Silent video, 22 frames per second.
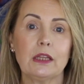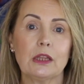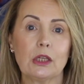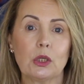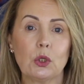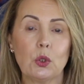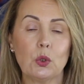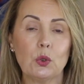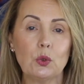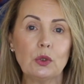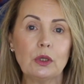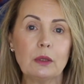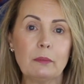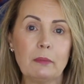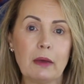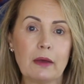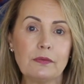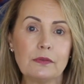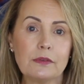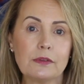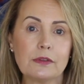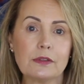in the cooler
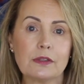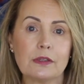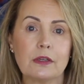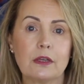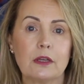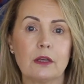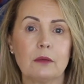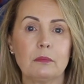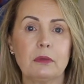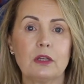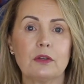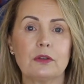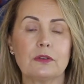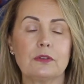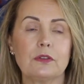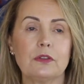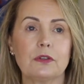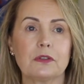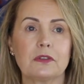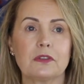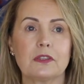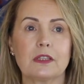months, because
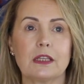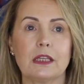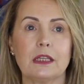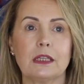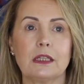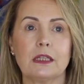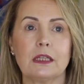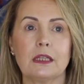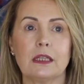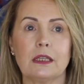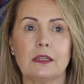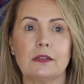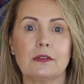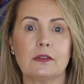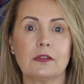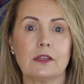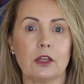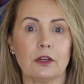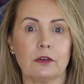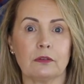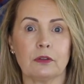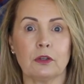your
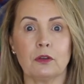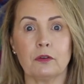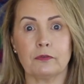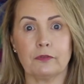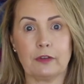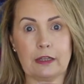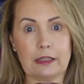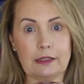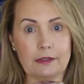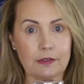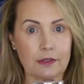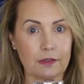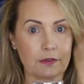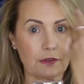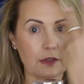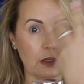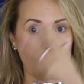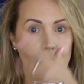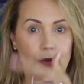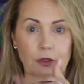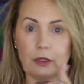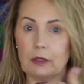face is
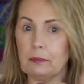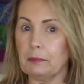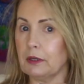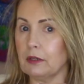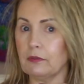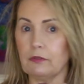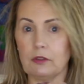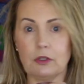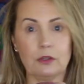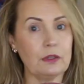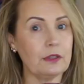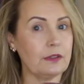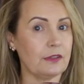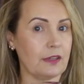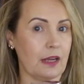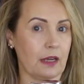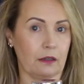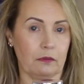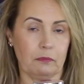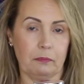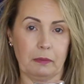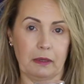the only bit of you that's
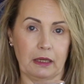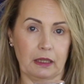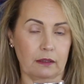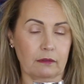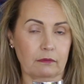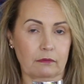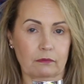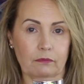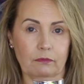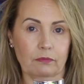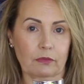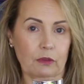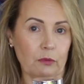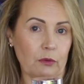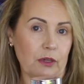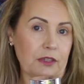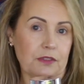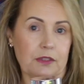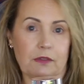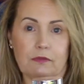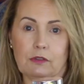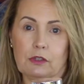out of bed. The
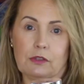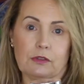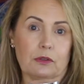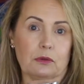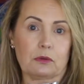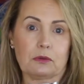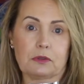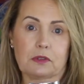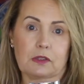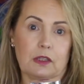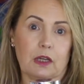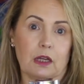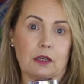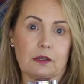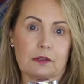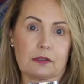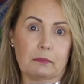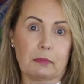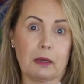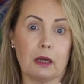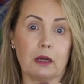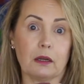rest of you is all snug as
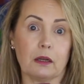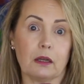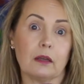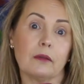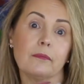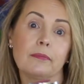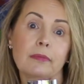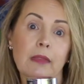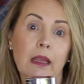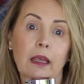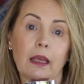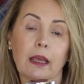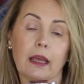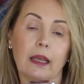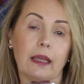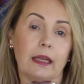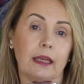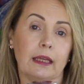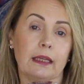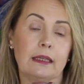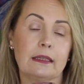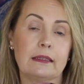a bug.
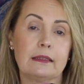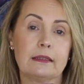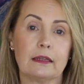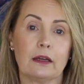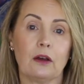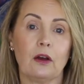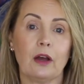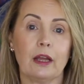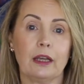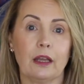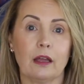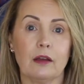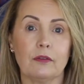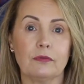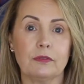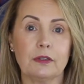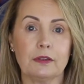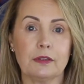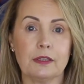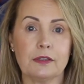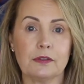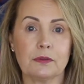And I love
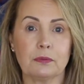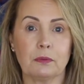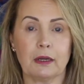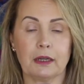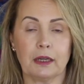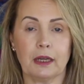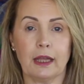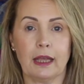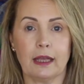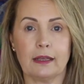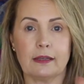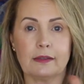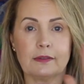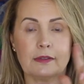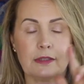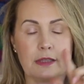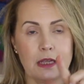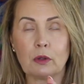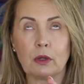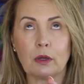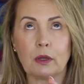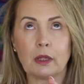that this one
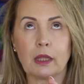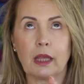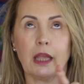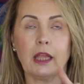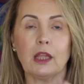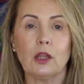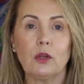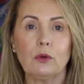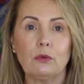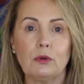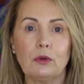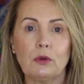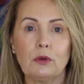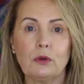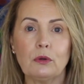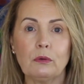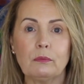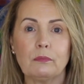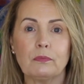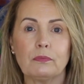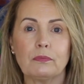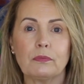has
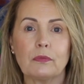Kangaroo